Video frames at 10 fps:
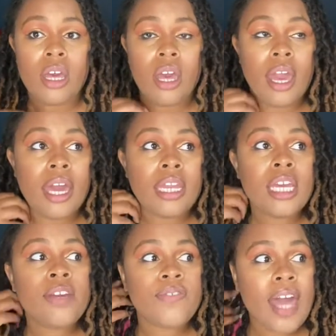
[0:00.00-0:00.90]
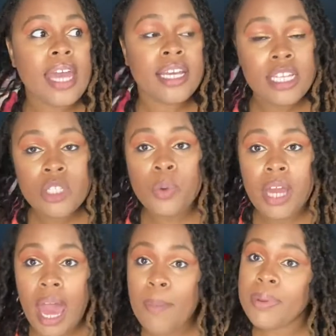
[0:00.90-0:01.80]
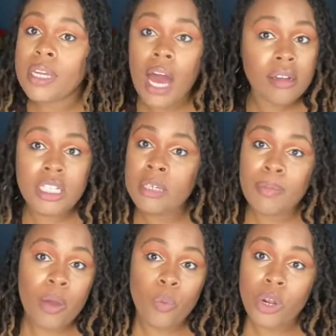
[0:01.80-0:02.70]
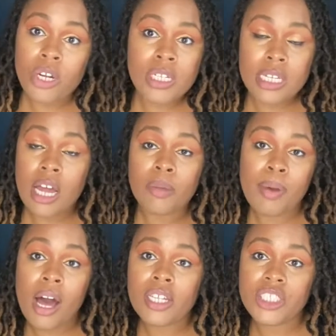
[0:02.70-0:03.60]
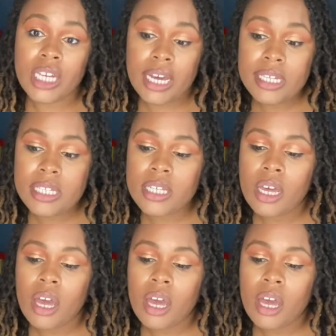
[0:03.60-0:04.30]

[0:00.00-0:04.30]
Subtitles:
And if that is what happened, I'll eat my words and I'll apologize.